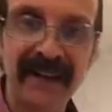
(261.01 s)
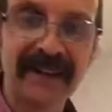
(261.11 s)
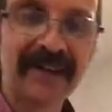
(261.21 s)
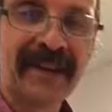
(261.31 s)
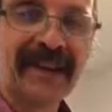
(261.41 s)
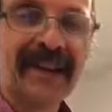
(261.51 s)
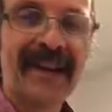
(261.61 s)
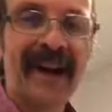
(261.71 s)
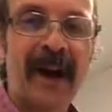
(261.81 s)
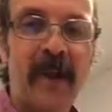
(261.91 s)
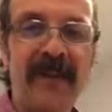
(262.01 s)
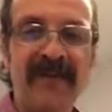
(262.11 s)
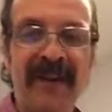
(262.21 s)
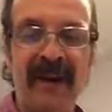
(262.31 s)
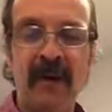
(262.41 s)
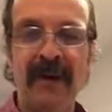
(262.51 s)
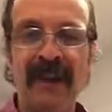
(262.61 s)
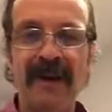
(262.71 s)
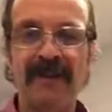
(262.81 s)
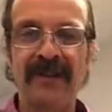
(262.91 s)
And I hope you
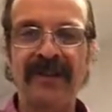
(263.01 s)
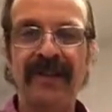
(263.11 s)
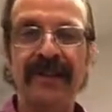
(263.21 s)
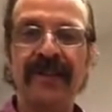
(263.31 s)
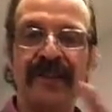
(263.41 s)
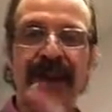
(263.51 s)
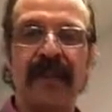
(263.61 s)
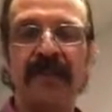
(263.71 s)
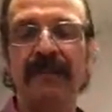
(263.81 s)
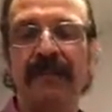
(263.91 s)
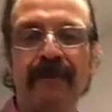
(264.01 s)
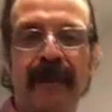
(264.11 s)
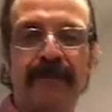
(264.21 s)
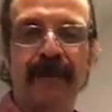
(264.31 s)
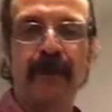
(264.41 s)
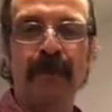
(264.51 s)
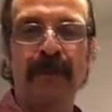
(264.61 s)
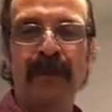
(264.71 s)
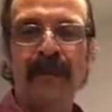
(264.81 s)
like what you see. This is actually a film